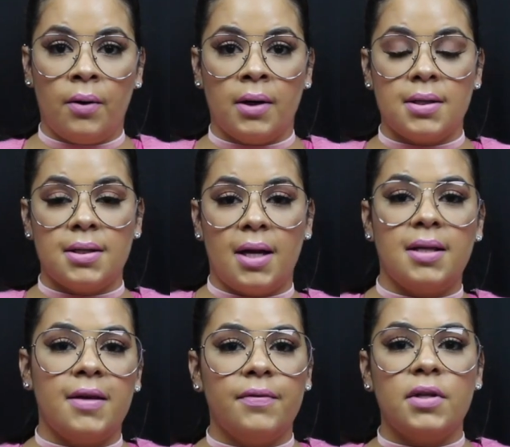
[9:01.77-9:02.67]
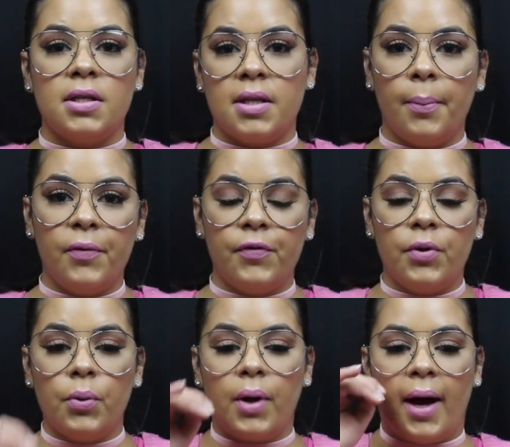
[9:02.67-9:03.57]
or excessive to some of
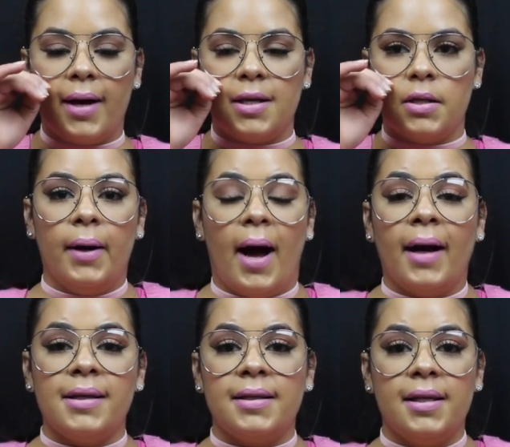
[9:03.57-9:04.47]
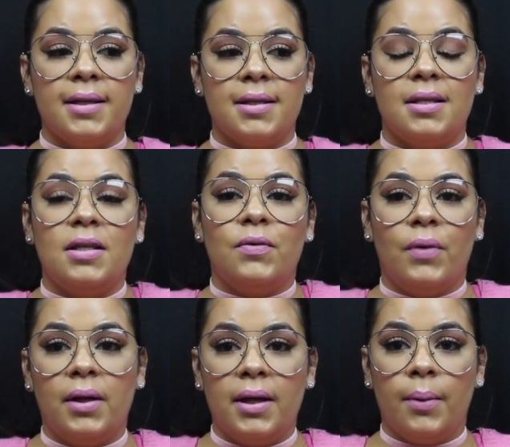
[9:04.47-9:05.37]
you guys, but honestly, this is
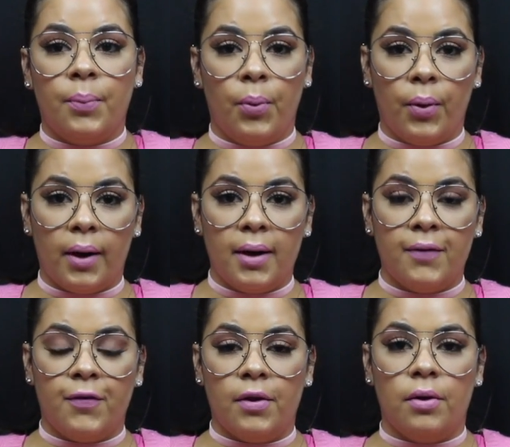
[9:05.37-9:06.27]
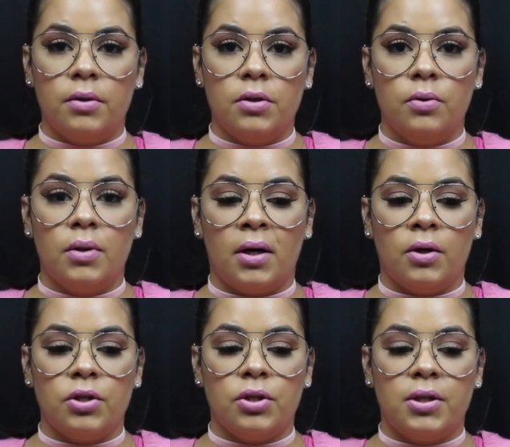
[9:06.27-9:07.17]
really important for those of you that
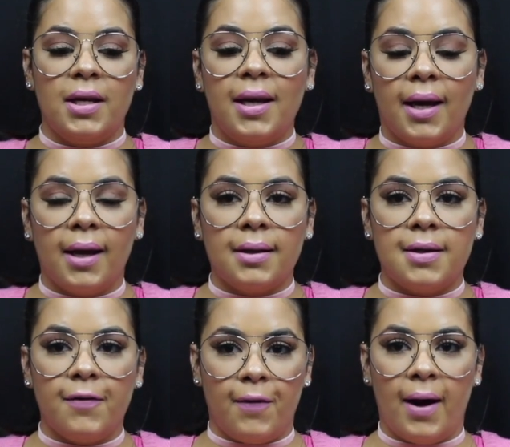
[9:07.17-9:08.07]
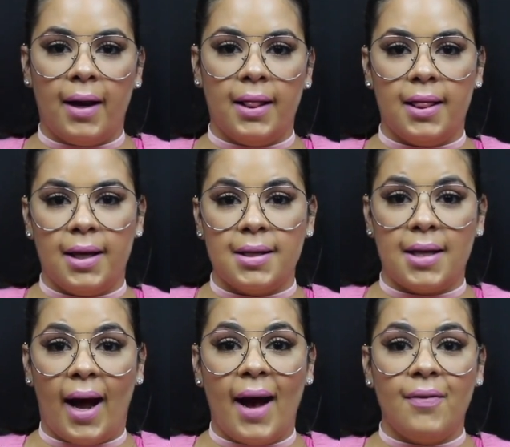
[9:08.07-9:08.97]
are seeking to find things
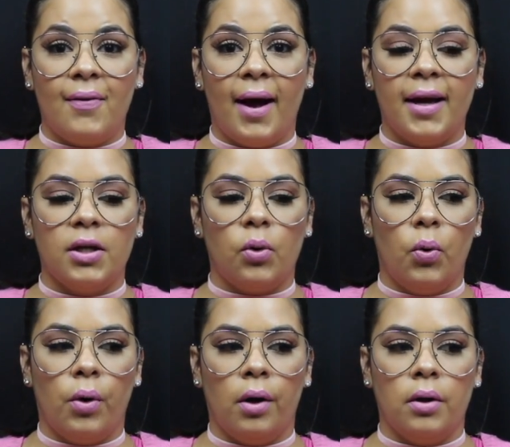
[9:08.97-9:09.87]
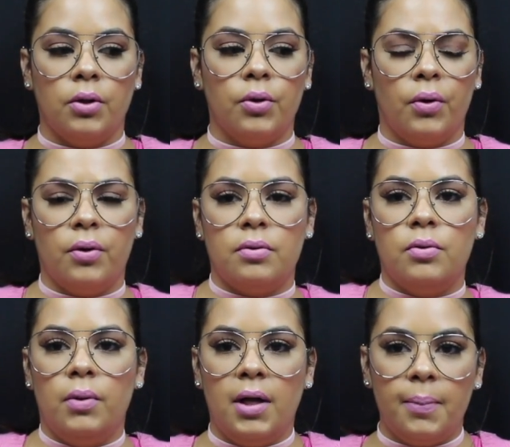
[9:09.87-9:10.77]
that I find, or, you know, those
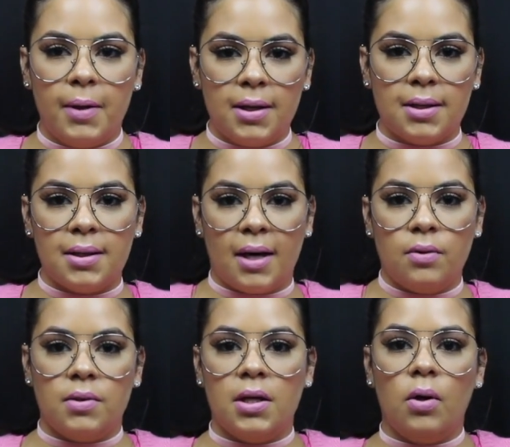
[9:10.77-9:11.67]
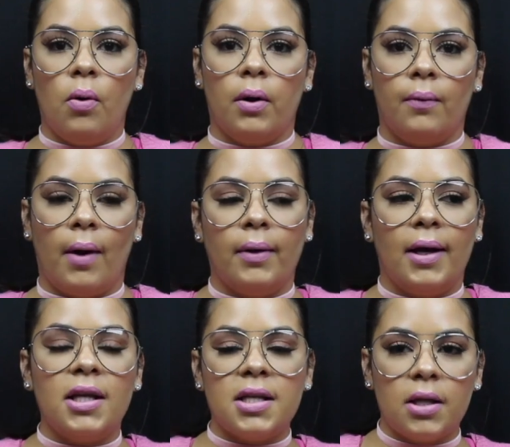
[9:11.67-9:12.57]
unique pieces that you see going around
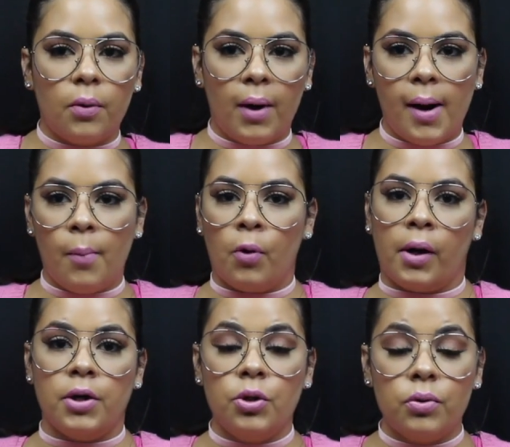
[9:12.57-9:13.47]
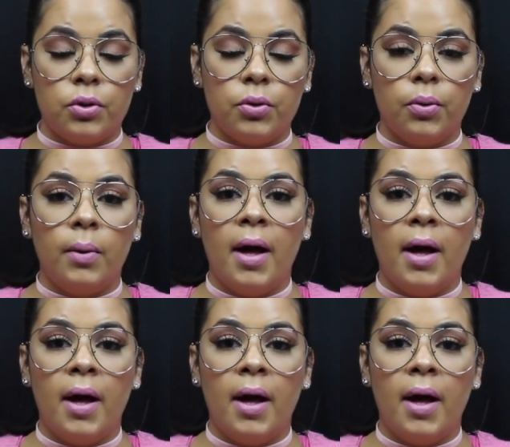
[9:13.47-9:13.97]
Instagram or on YouTube.